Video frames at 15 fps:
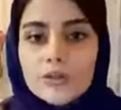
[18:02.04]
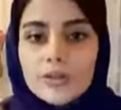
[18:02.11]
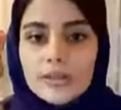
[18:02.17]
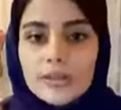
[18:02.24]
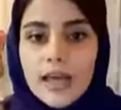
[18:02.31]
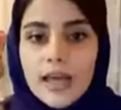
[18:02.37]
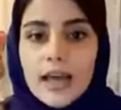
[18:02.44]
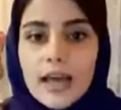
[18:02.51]

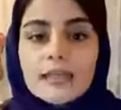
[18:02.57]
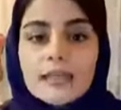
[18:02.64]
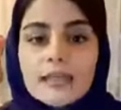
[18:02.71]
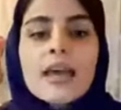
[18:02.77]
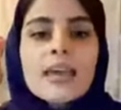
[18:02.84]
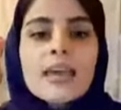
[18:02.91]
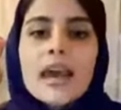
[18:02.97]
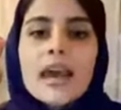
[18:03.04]
that
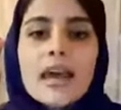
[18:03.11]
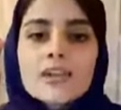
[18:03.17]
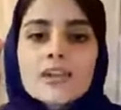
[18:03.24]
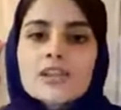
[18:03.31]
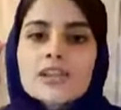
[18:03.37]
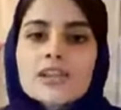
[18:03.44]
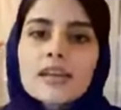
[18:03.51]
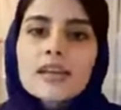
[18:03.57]
cash is
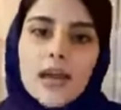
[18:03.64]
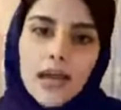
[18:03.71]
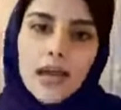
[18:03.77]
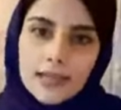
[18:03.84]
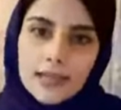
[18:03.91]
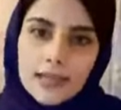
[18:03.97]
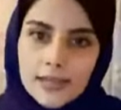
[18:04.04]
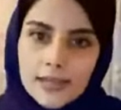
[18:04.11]
an
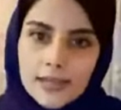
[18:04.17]
asset.